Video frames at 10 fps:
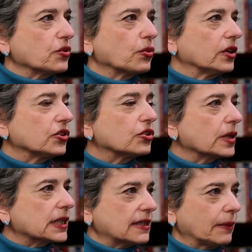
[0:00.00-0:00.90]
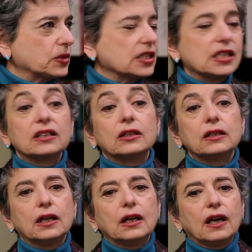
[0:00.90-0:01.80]
Iran to accept a deal
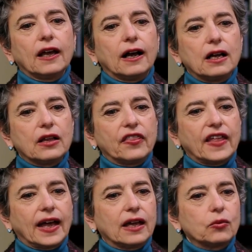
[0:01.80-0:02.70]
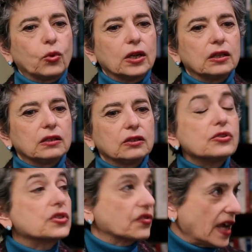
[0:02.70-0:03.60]
that will
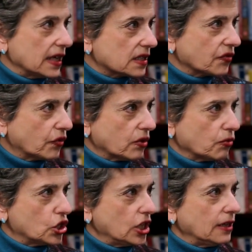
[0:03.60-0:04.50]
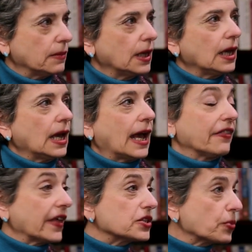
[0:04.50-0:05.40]
lose face for the regime.
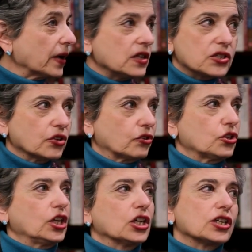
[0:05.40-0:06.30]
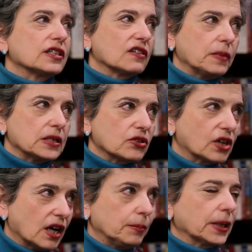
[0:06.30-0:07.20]
And that's why these negotiations have been so
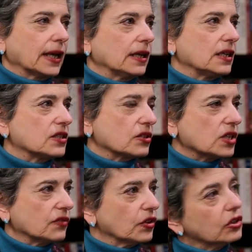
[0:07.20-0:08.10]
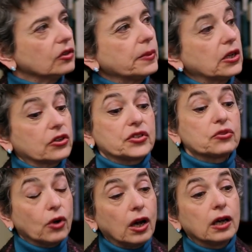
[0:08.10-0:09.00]
complicated, so difficult, because
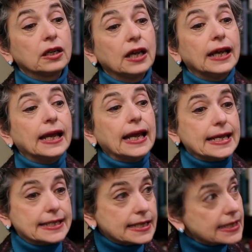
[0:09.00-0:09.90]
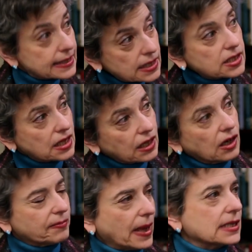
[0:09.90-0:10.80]
Iran is insisting
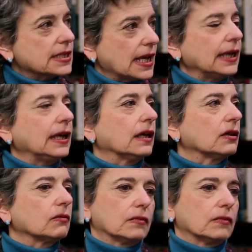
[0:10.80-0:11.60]
on maintaining